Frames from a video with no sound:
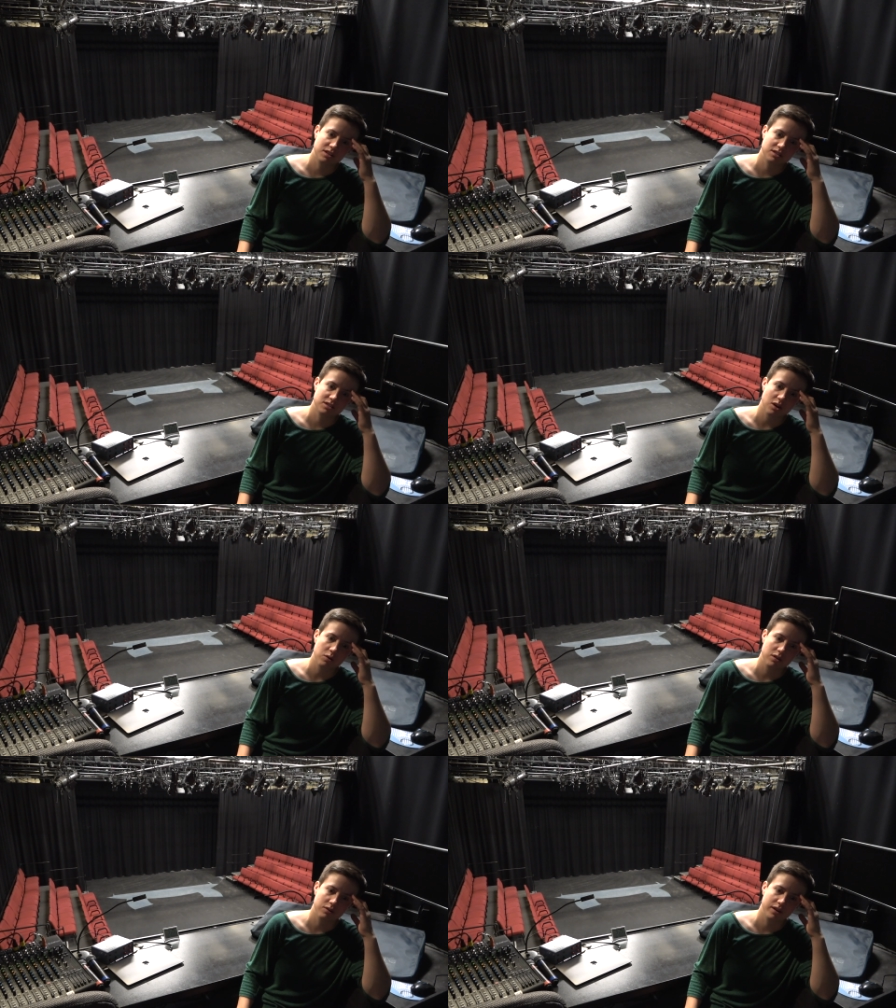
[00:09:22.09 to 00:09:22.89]
That's so
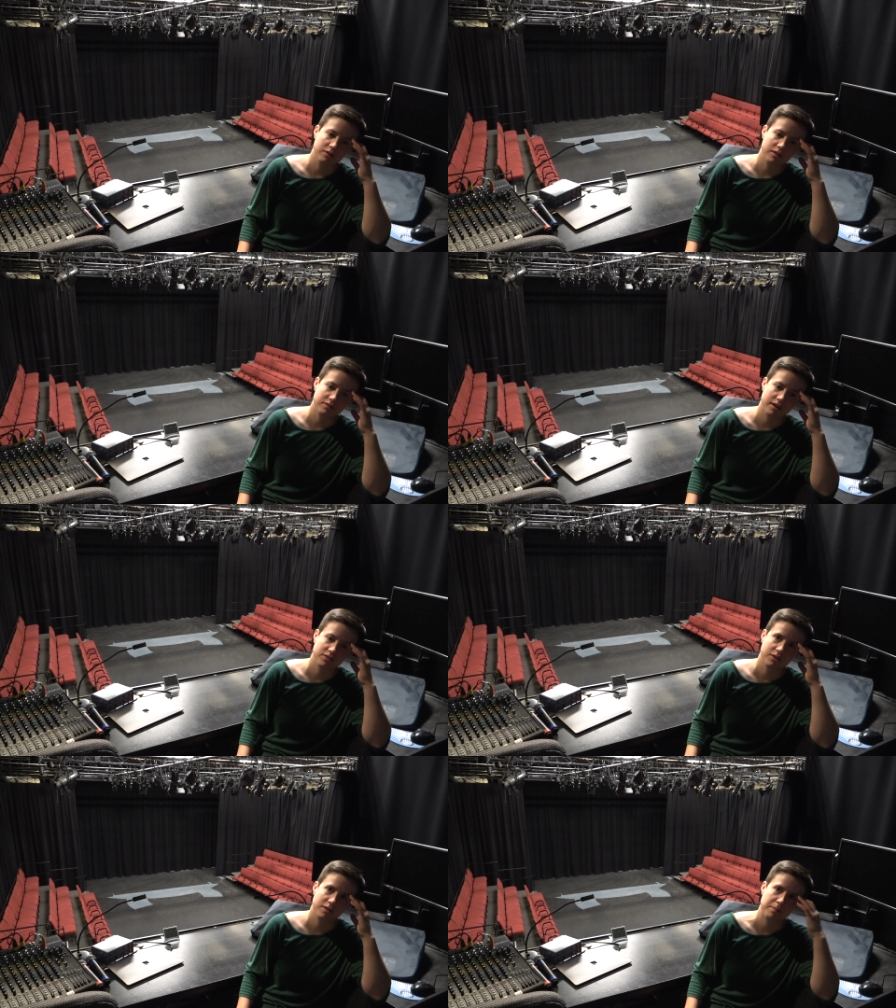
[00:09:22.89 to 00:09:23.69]
annoying. What if I have
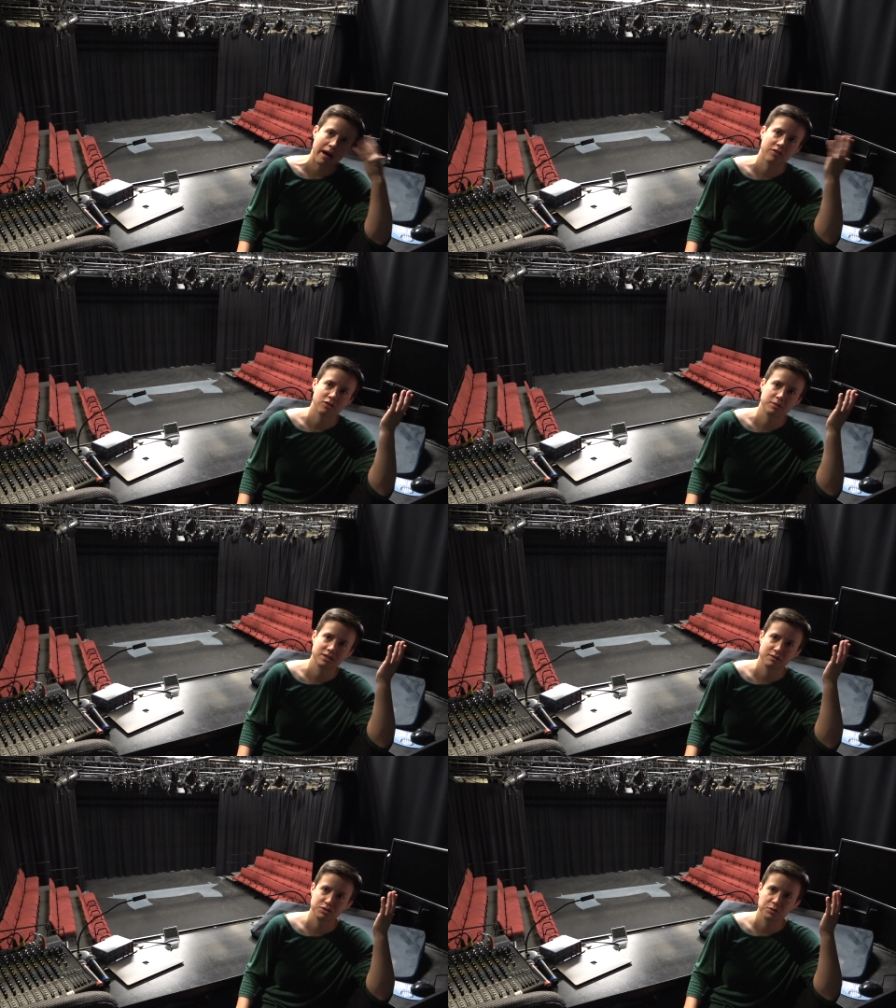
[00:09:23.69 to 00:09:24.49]
to go to the bathroom at
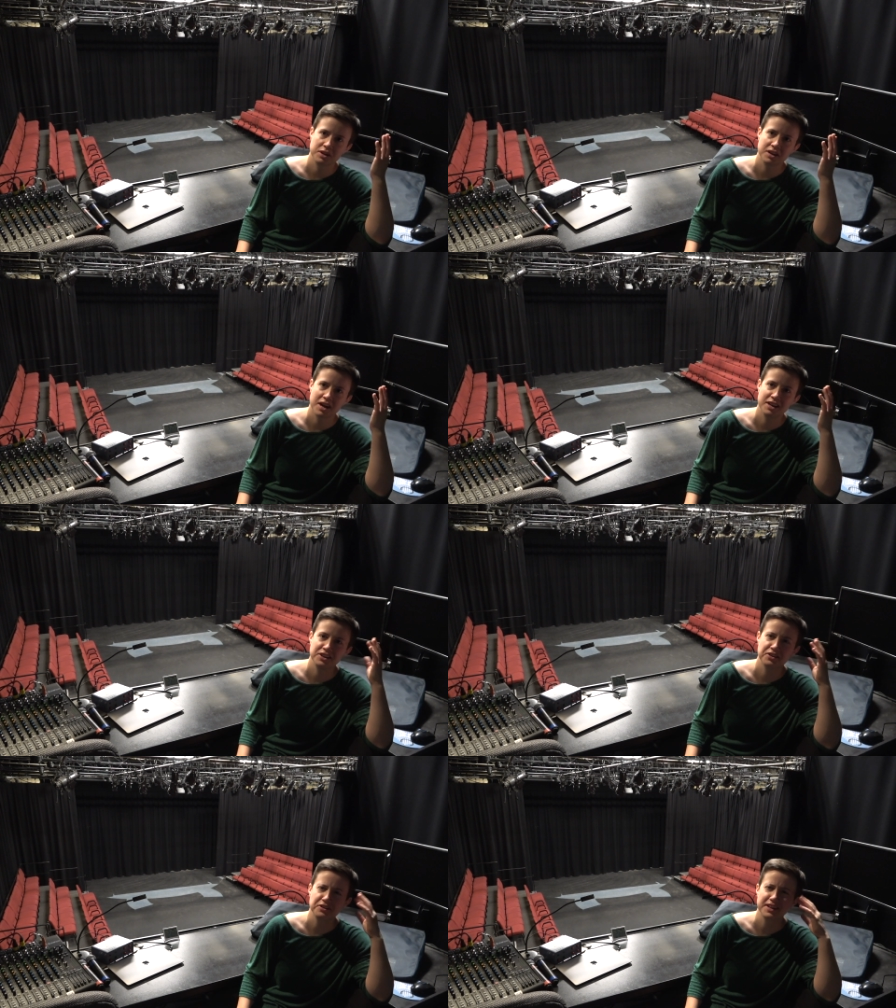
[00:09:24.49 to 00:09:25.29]
7:29?
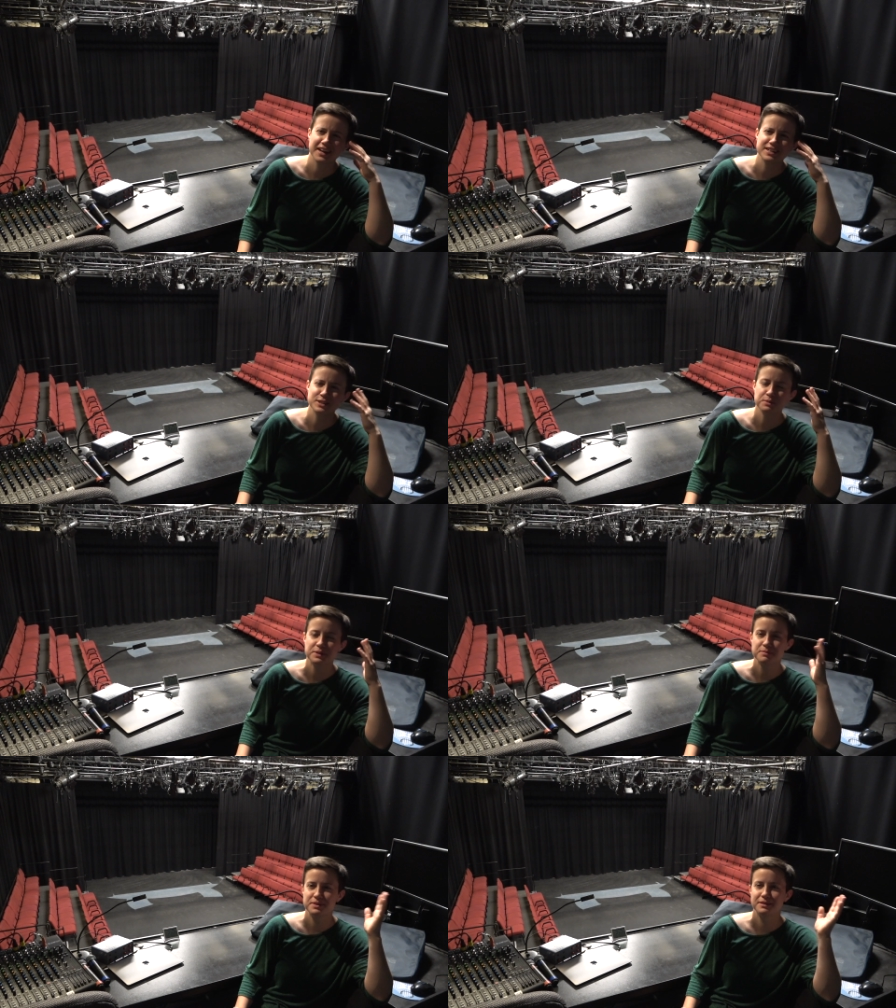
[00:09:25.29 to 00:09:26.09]
You know, like, I just
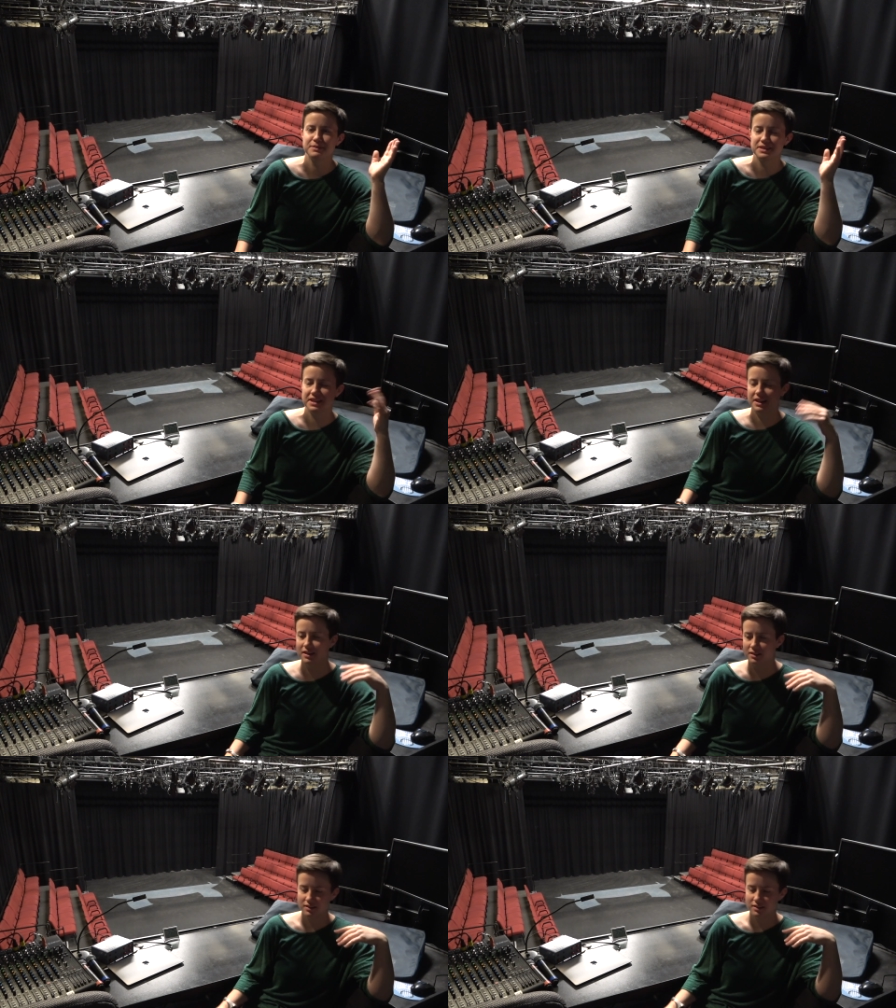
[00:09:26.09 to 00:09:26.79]
want to be able to like